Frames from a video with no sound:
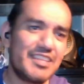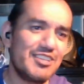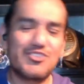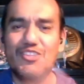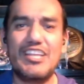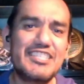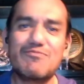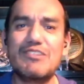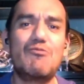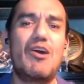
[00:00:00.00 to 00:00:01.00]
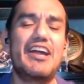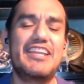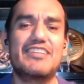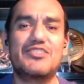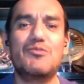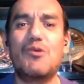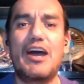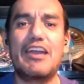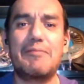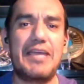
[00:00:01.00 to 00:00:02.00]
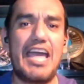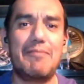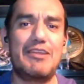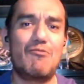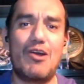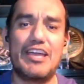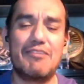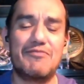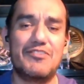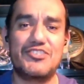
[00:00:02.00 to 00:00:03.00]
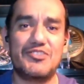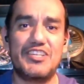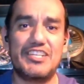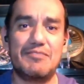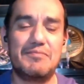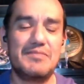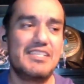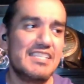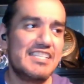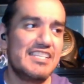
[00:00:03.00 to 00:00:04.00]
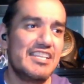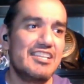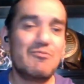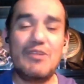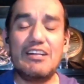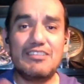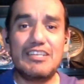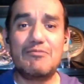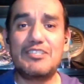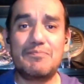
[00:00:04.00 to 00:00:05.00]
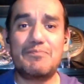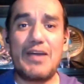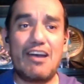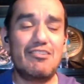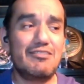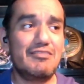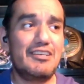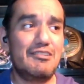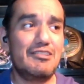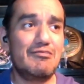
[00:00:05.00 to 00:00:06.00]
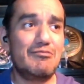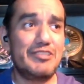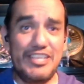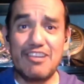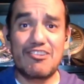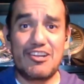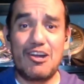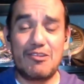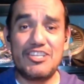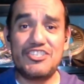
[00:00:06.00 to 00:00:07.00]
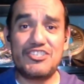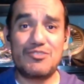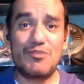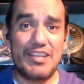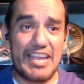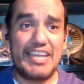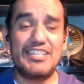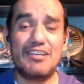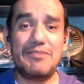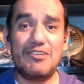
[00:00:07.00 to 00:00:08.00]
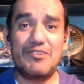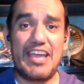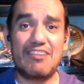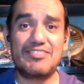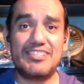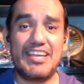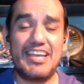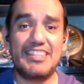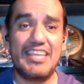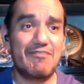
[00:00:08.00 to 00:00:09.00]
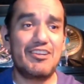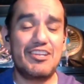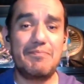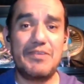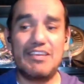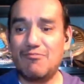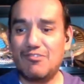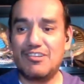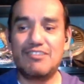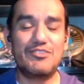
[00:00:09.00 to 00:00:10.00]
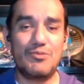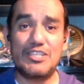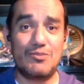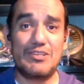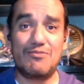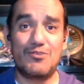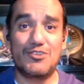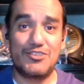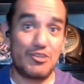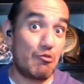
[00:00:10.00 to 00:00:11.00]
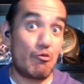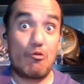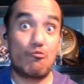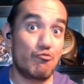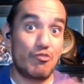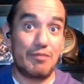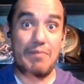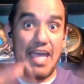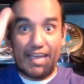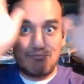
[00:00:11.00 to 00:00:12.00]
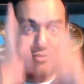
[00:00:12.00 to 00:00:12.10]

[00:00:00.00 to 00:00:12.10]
So let's rewind as to why I'm gabbing, why I'm frustrated. Well, it was about a year ago-ish when AEW announced that they were going to be, we're in 2024, so rewind.